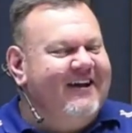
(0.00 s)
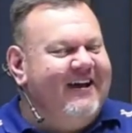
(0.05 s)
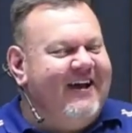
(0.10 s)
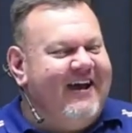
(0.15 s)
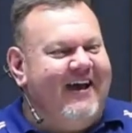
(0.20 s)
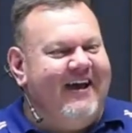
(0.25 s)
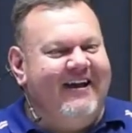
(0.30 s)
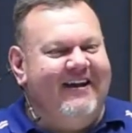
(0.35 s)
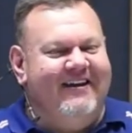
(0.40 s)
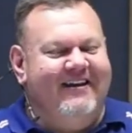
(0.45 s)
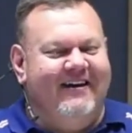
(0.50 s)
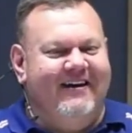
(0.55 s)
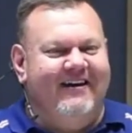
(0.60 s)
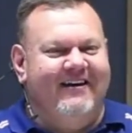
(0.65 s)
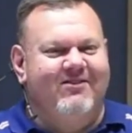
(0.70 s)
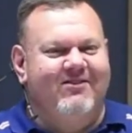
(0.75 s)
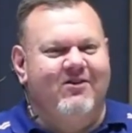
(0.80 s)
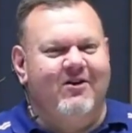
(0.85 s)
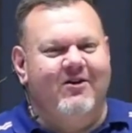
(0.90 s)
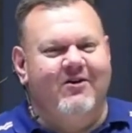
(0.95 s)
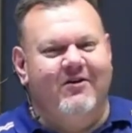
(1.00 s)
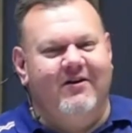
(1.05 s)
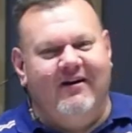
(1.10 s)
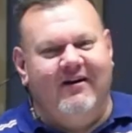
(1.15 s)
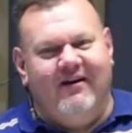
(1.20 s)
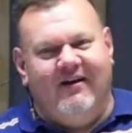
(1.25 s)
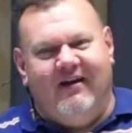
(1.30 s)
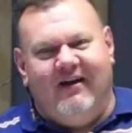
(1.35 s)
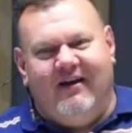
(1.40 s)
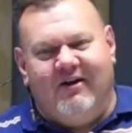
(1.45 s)
And uh,
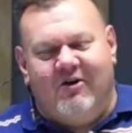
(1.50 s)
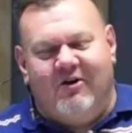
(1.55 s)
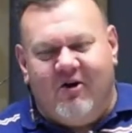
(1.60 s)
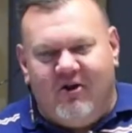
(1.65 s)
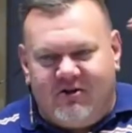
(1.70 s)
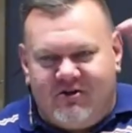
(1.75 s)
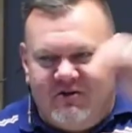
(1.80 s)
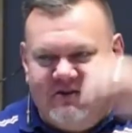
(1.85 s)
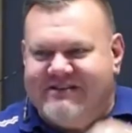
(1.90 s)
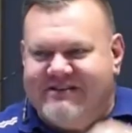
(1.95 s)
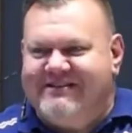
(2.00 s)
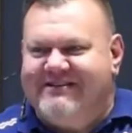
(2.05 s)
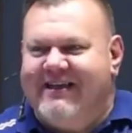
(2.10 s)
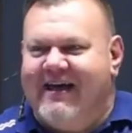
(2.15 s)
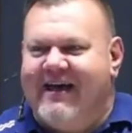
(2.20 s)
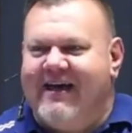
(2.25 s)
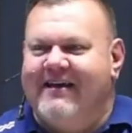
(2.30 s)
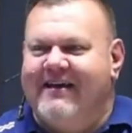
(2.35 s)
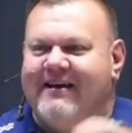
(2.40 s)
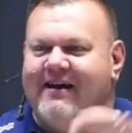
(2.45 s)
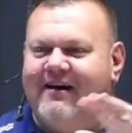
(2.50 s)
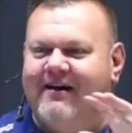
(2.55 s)
so, got to his dad.